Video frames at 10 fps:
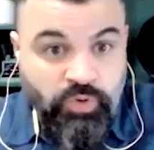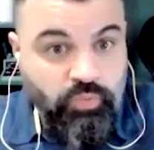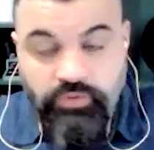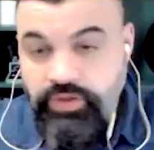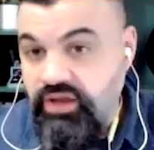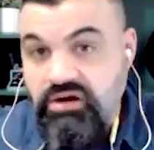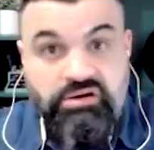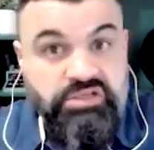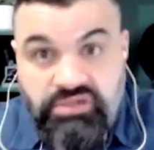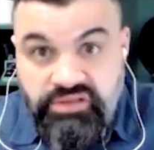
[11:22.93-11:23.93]
Well, they
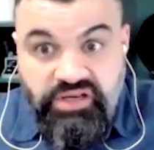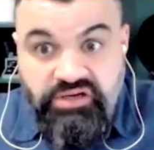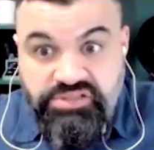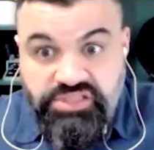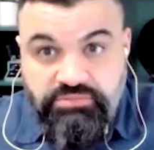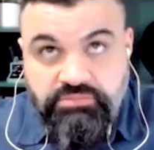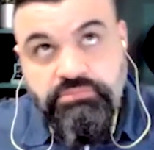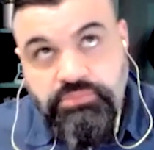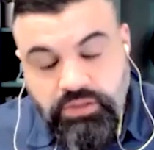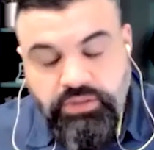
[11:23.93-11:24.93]
harness all that energy.
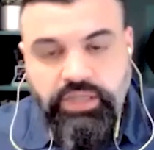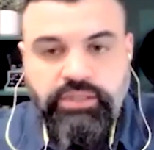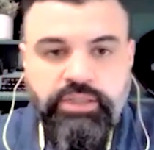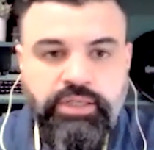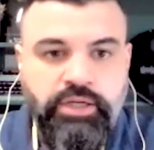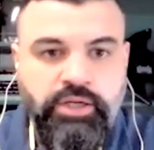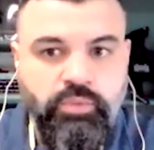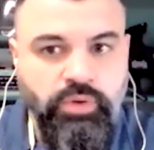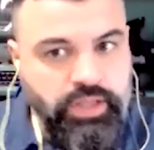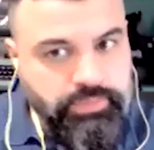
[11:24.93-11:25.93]
Okay,
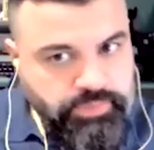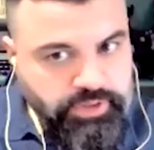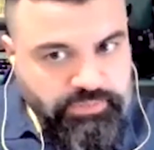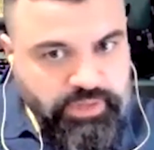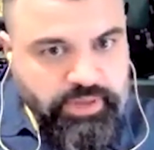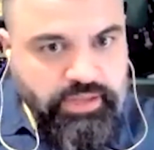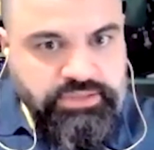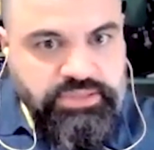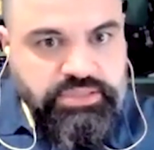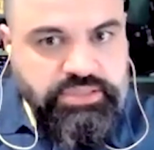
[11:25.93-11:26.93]
well, I build up my
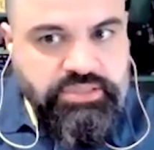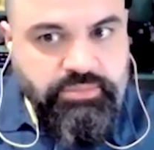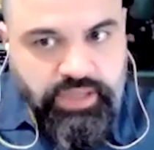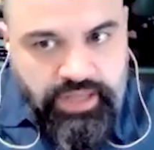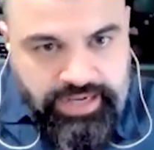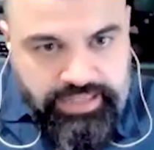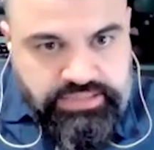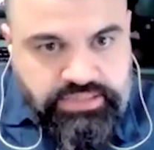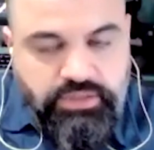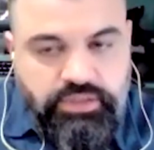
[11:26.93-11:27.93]
policy system and I
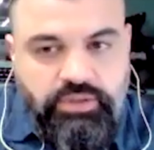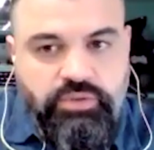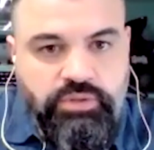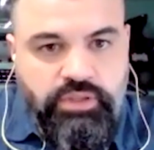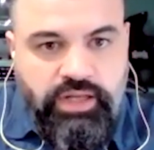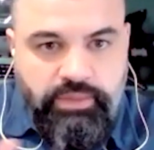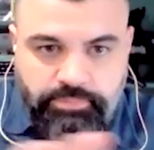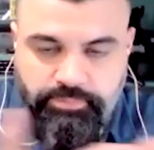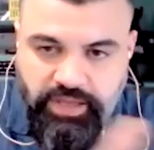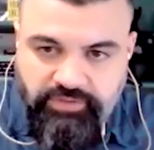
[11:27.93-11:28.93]
access a loan and I
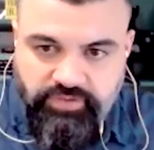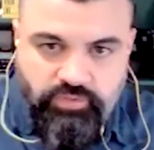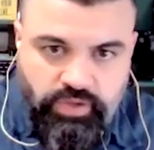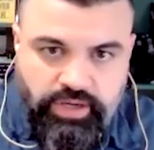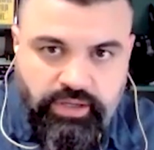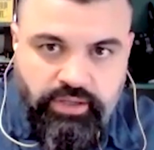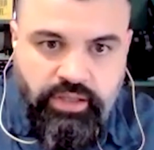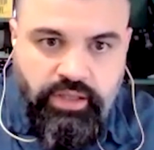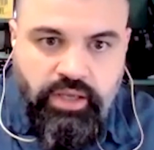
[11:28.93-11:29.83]
pay for the ring.